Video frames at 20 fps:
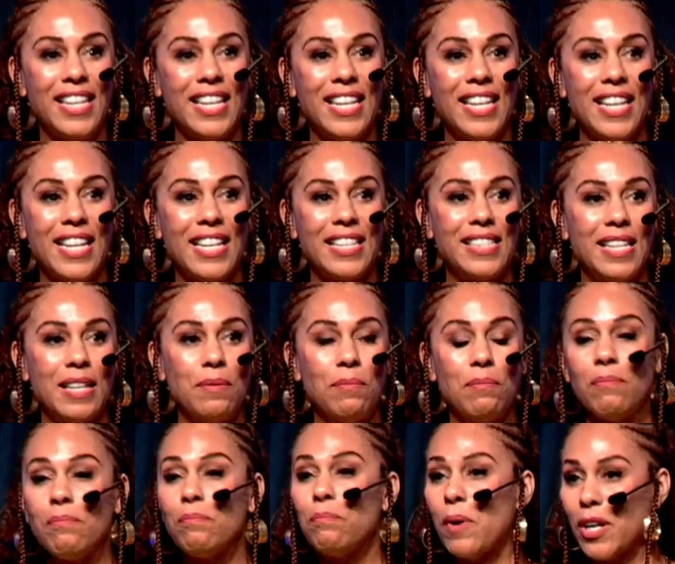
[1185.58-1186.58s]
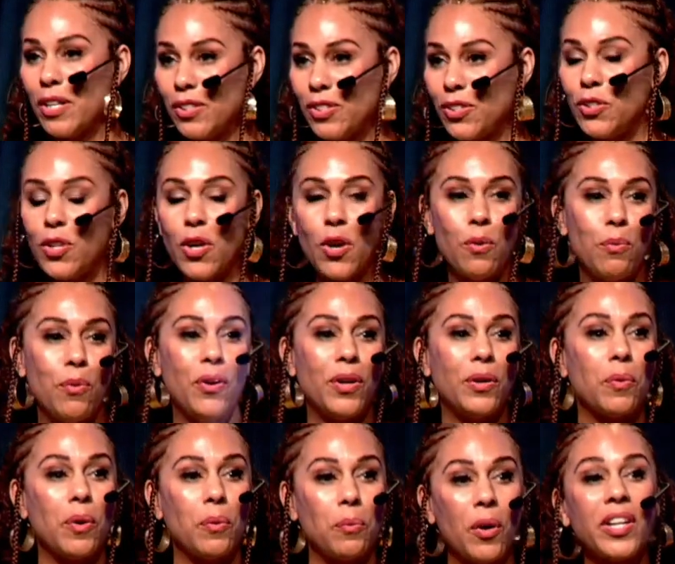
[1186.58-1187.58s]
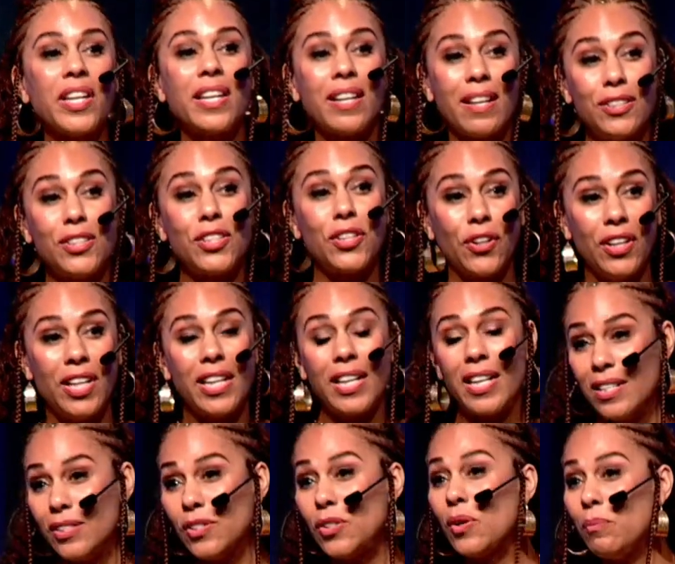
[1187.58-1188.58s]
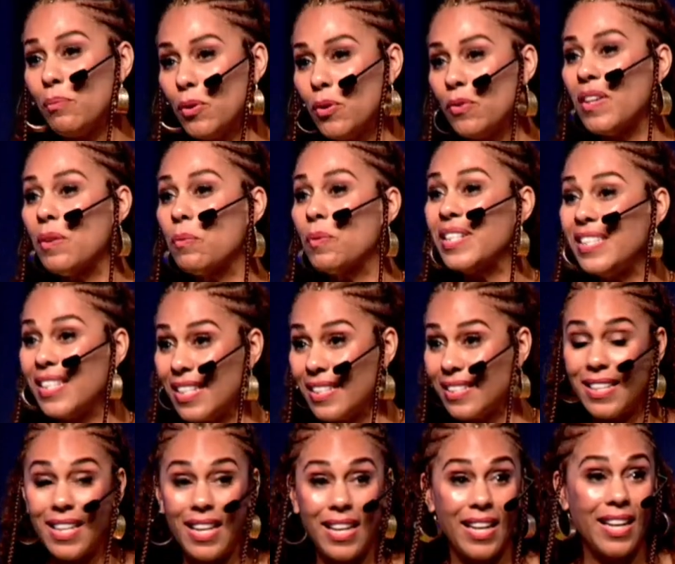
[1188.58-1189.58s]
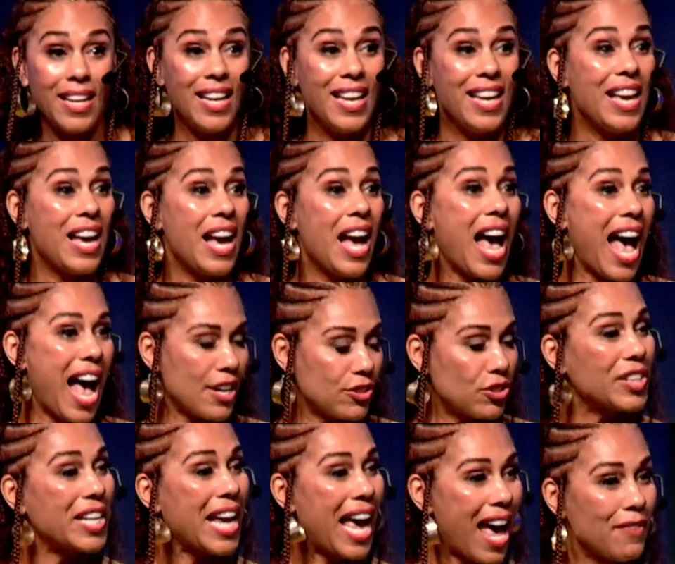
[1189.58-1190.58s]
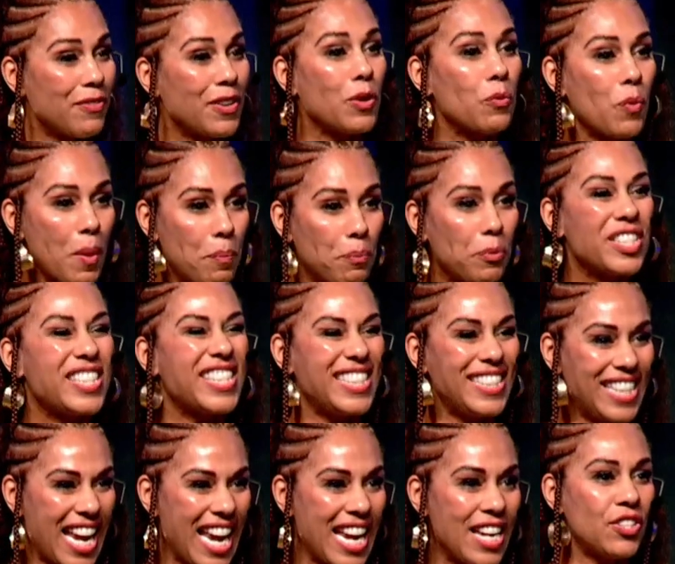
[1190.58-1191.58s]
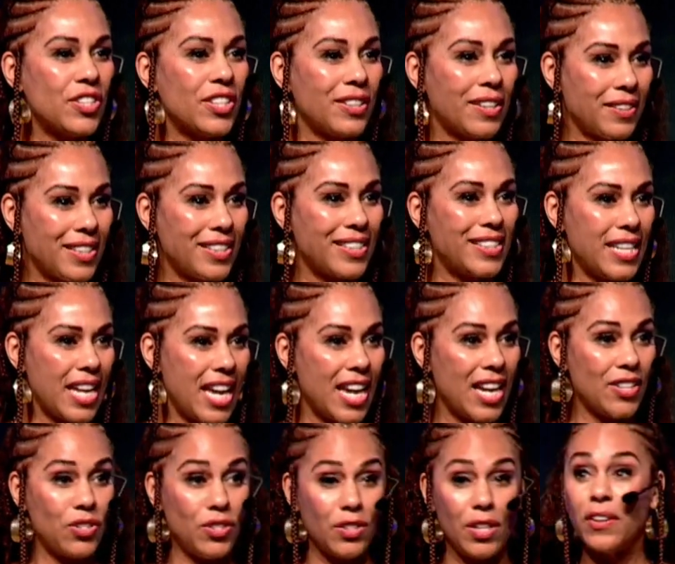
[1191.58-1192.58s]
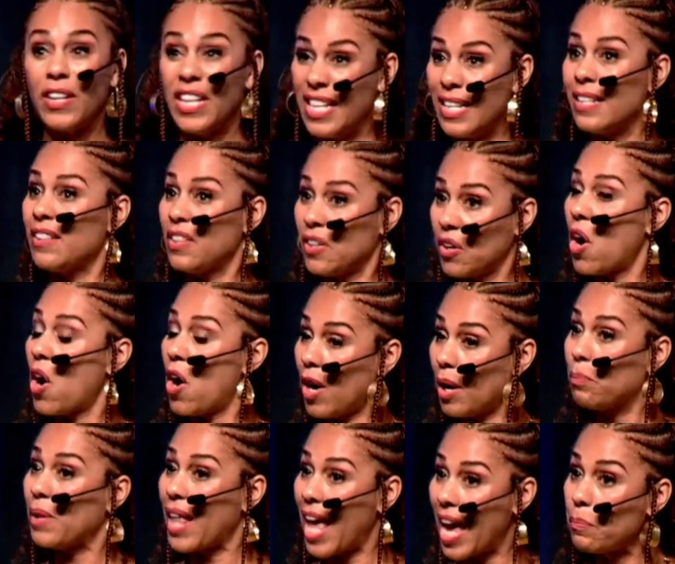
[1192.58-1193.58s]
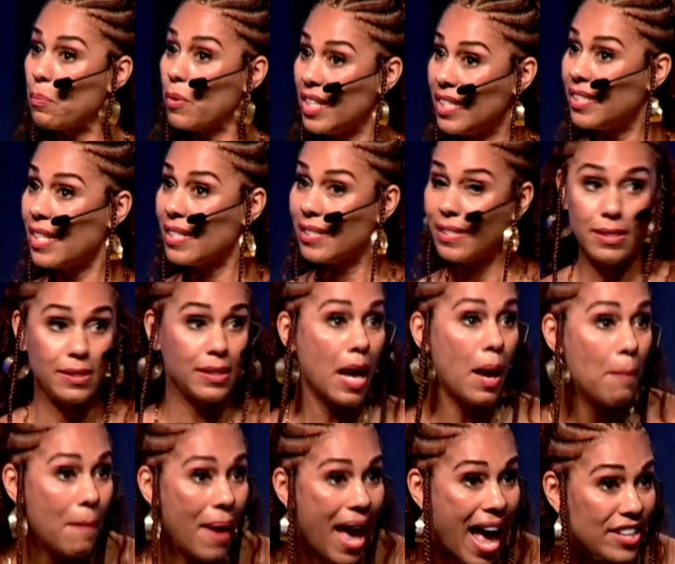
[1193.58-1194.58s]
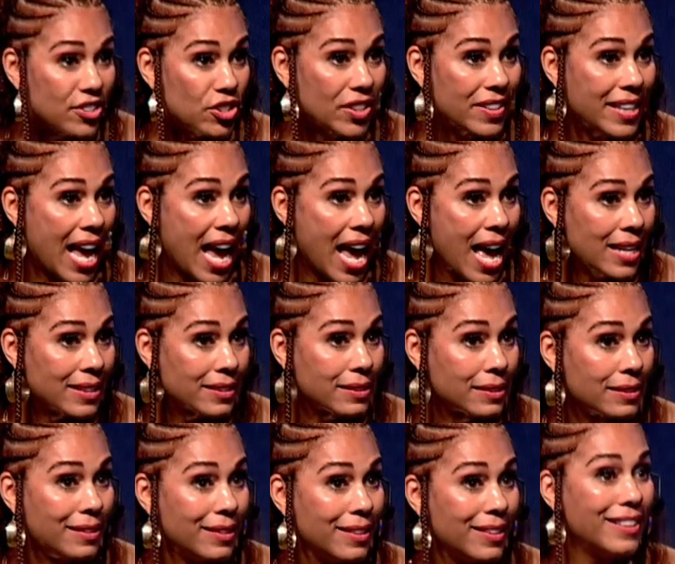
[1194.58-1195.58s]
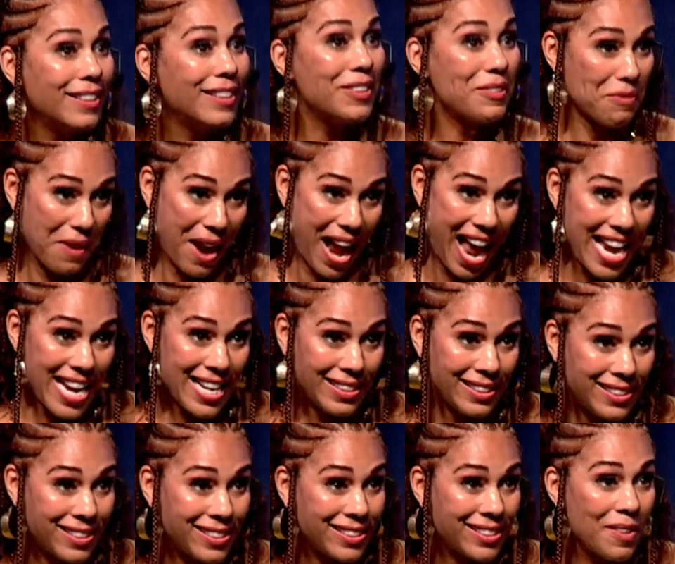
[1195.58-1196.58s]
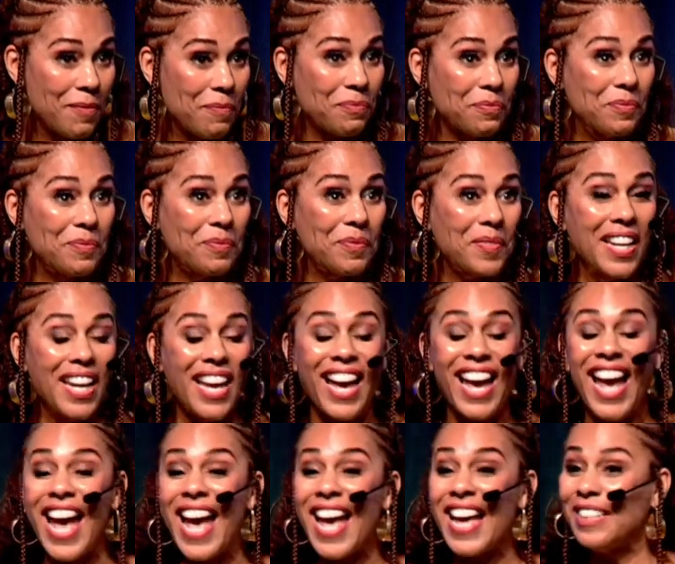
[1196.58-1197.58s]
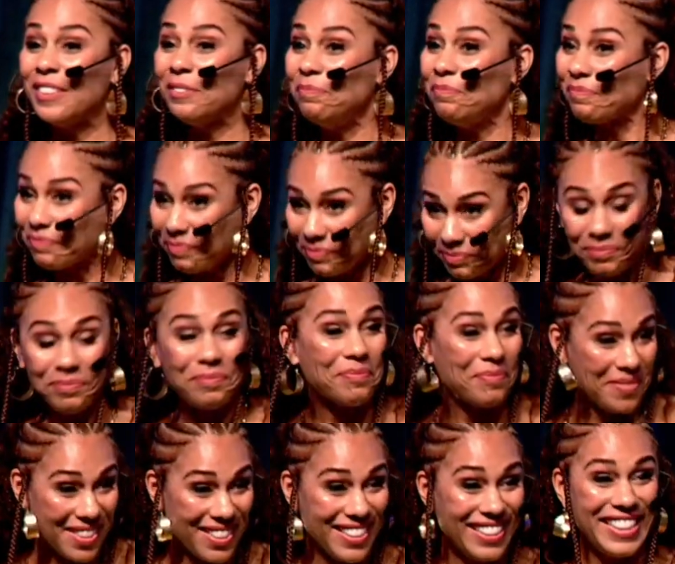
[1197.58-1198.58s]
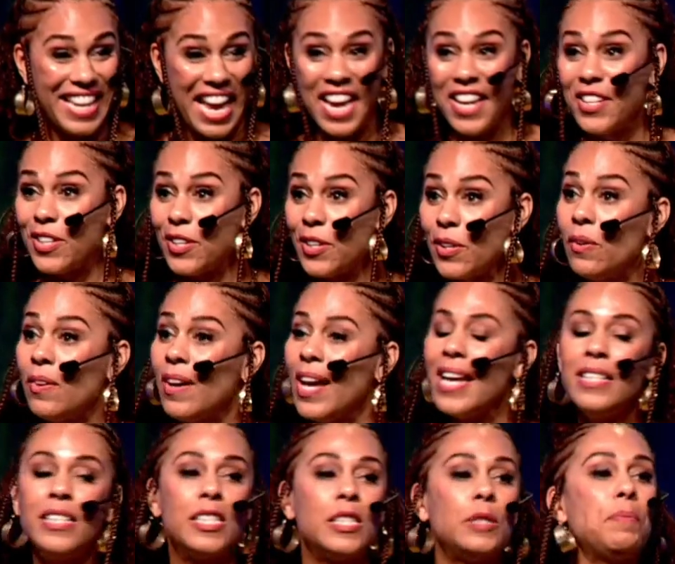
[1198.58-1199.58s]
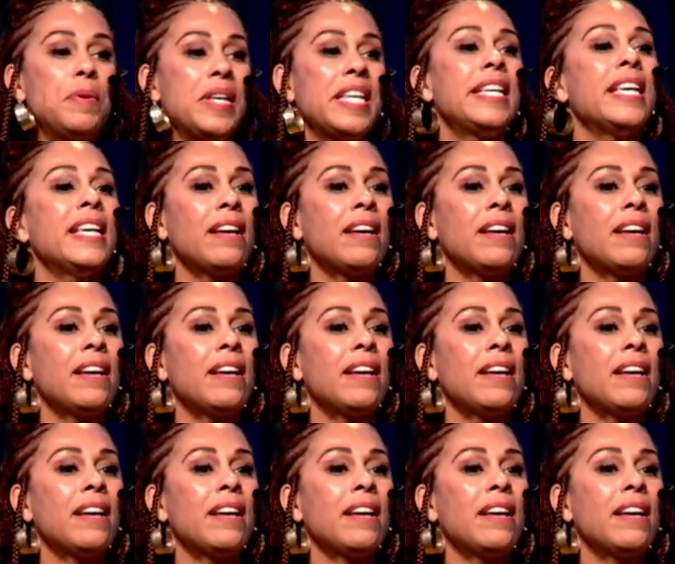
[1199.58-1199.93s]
It's in Barnes & Noble, and we're working on turning it into a movie with Disney, actually having representation on the stage. There are Black princesses. Imagine that, right? And thank you. And speaking